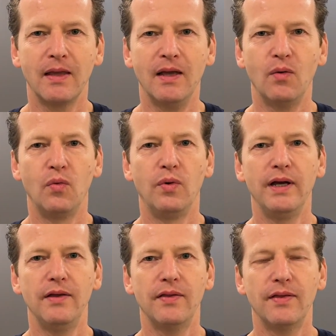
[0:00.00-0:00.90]

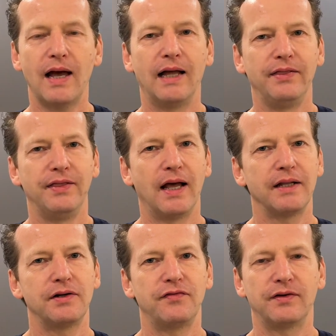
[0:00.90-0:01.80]
with
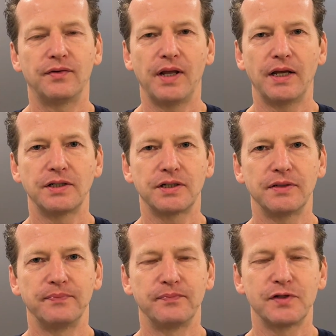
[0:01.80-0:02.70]
another variation.
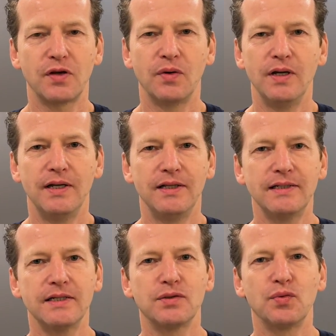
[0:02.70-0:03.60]
So
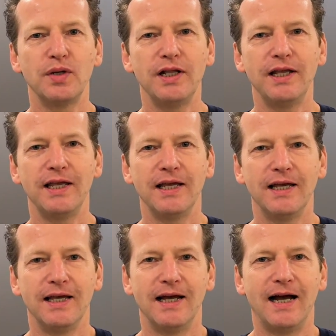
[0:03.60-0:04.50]
this is really,
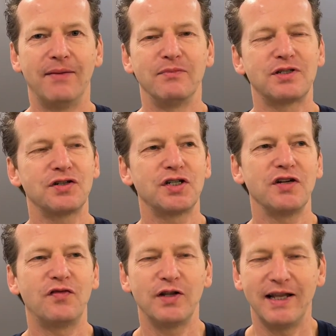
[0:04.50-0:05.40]
I'm searching
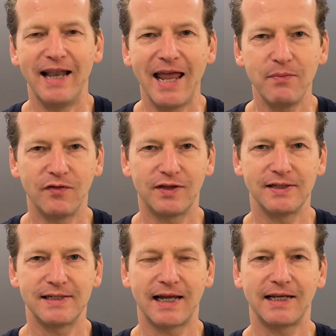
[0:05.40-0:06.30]
for the name of
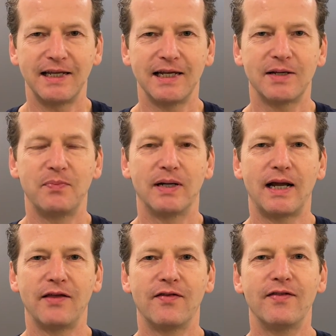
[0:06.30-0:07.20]
this technique, but I
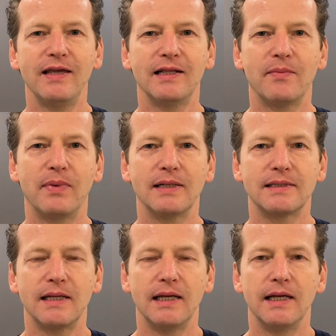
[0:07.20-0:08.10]
think the best
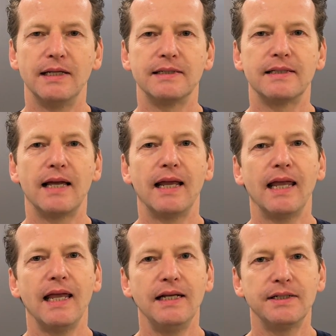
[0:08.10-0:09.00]
is the
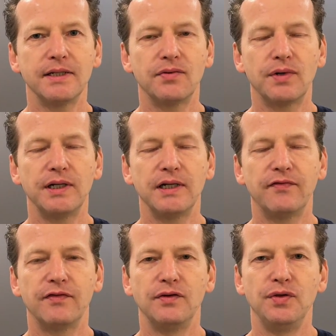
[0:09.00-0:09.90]

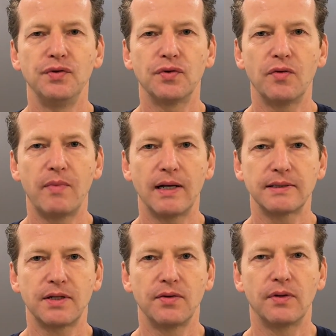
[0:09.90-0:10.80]
integrative
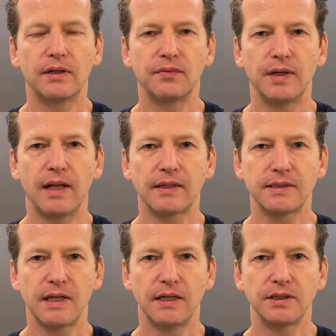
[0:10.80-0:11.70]
neuromuscular
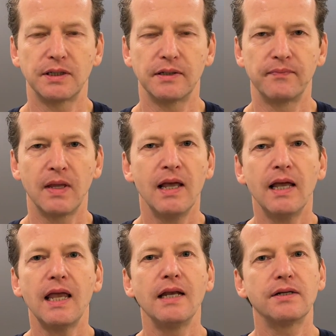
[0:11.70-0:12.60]
relaxation.
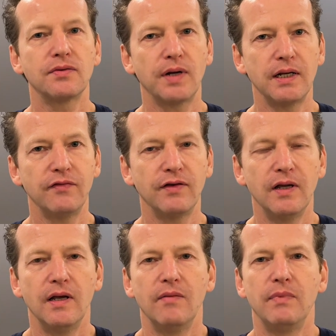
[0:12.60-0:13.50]
Integrative
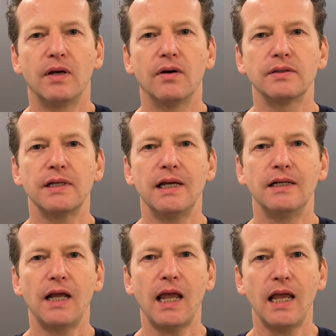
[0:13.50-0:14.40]
because
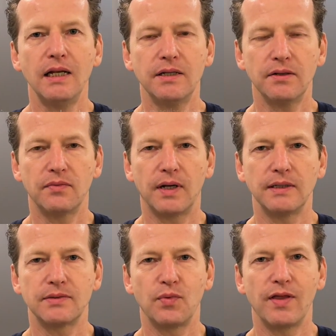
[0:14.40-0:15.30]
it
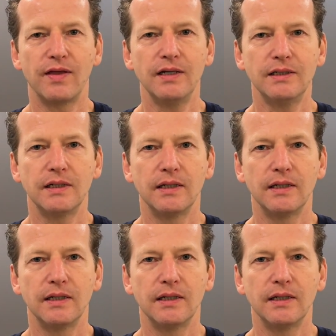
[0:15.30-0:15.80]
integrates with it